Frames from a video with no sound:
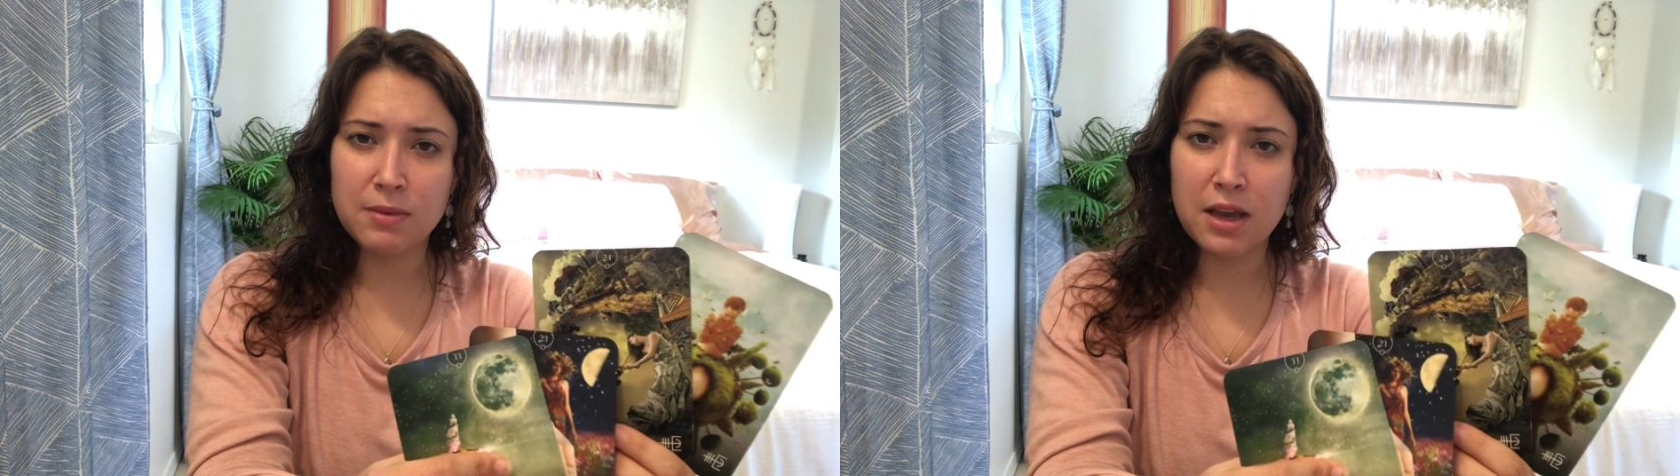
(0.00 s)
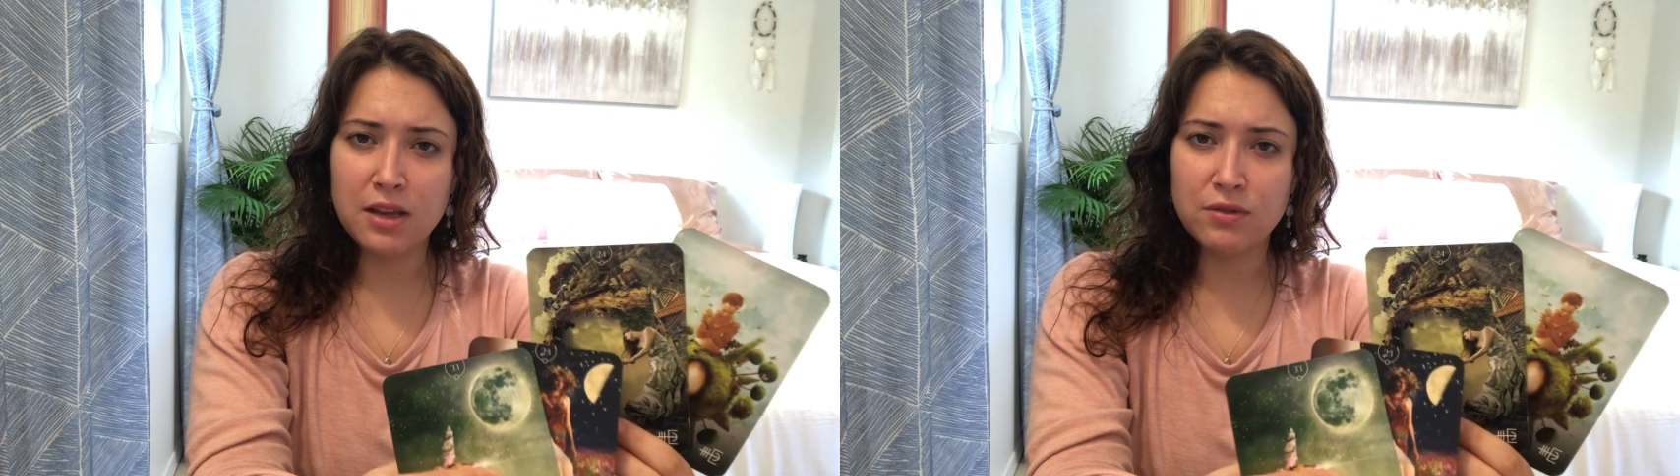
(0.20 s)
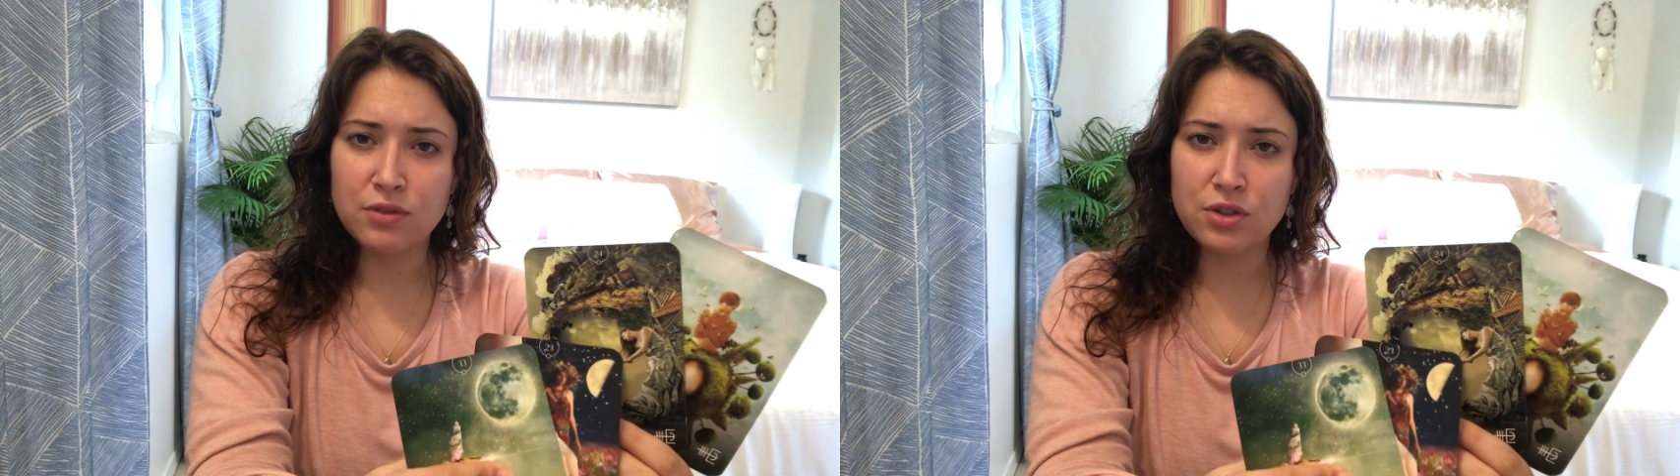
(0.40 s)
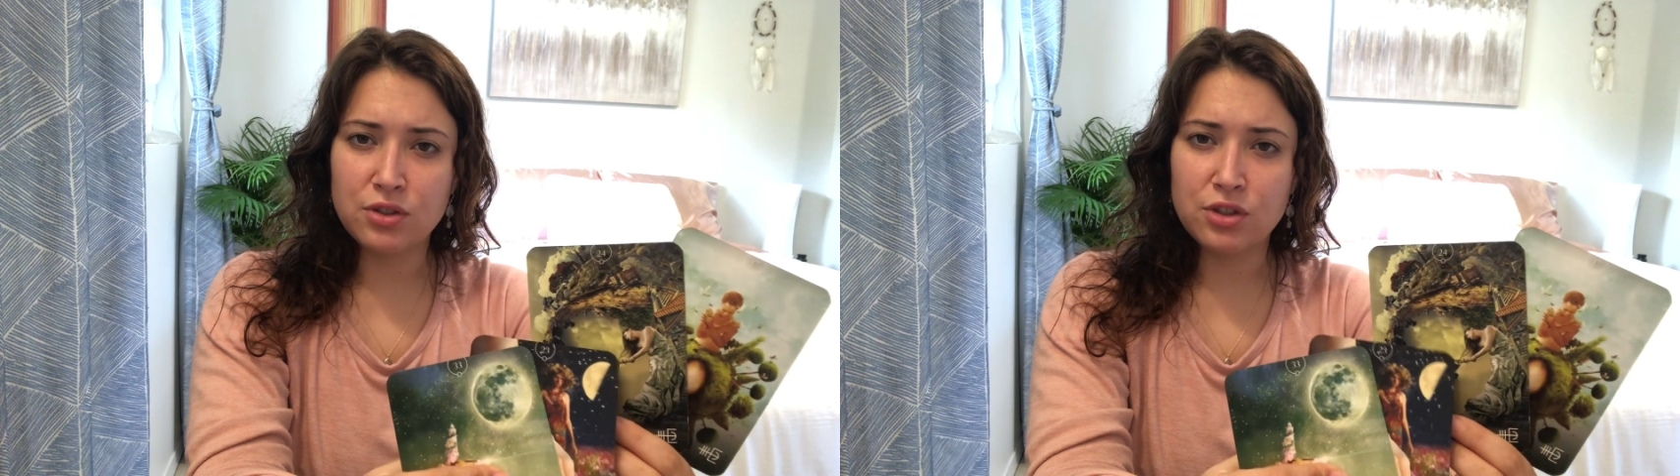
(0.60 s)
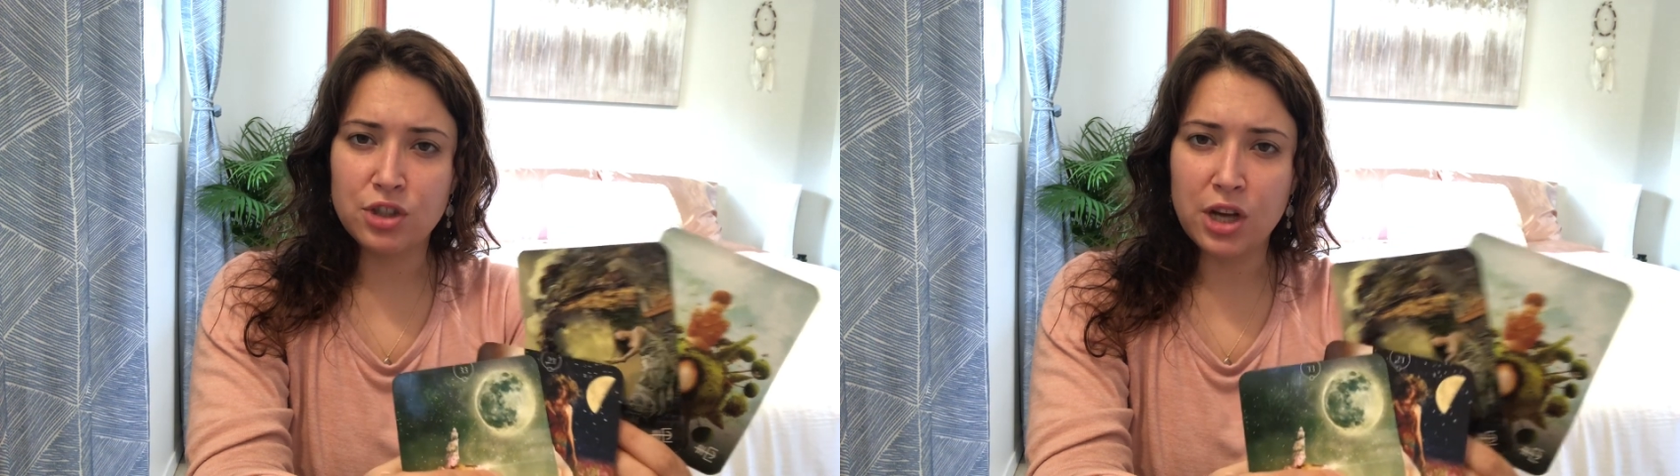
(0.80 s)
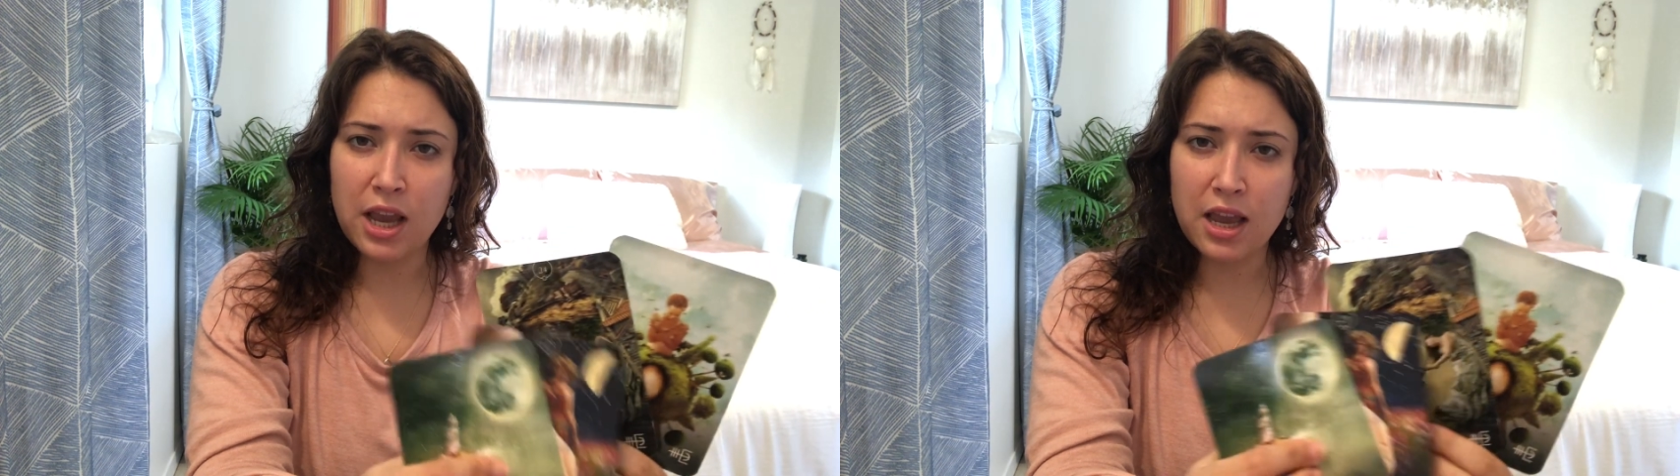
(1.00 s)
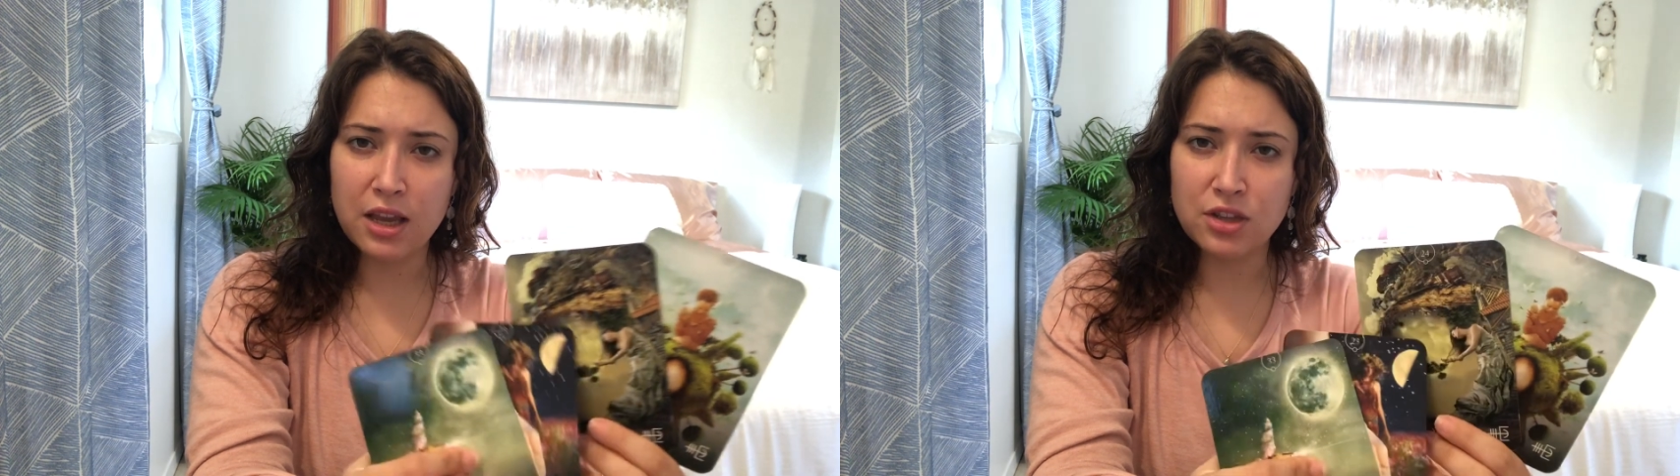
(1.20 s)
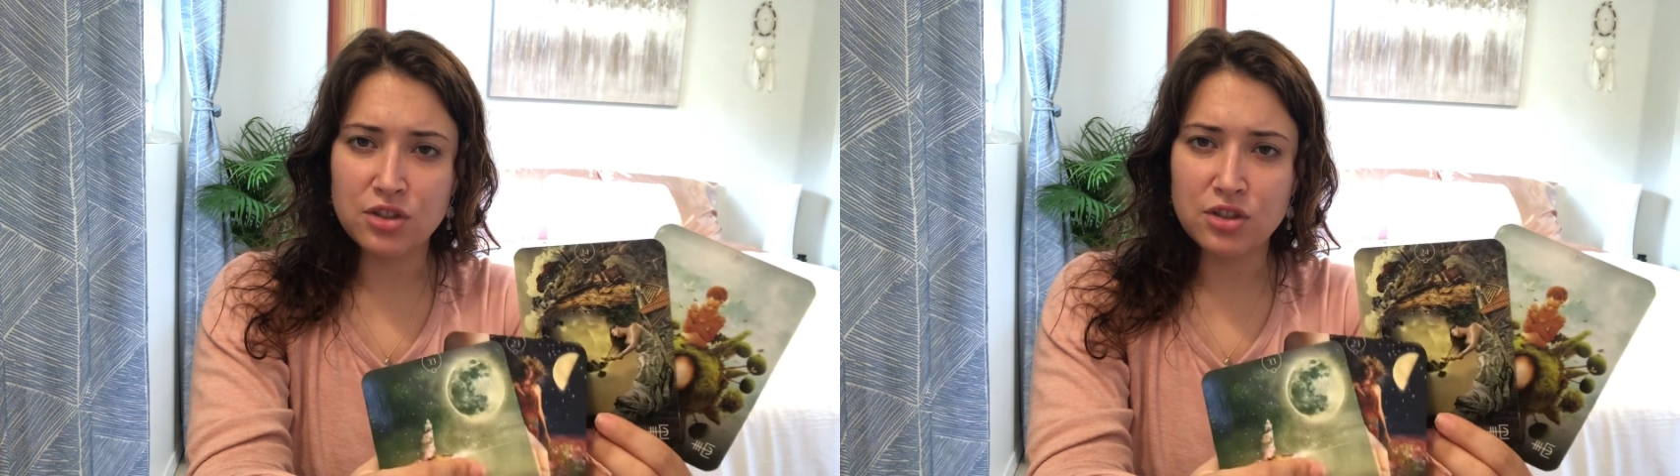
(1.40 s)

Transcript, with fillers: kind of change.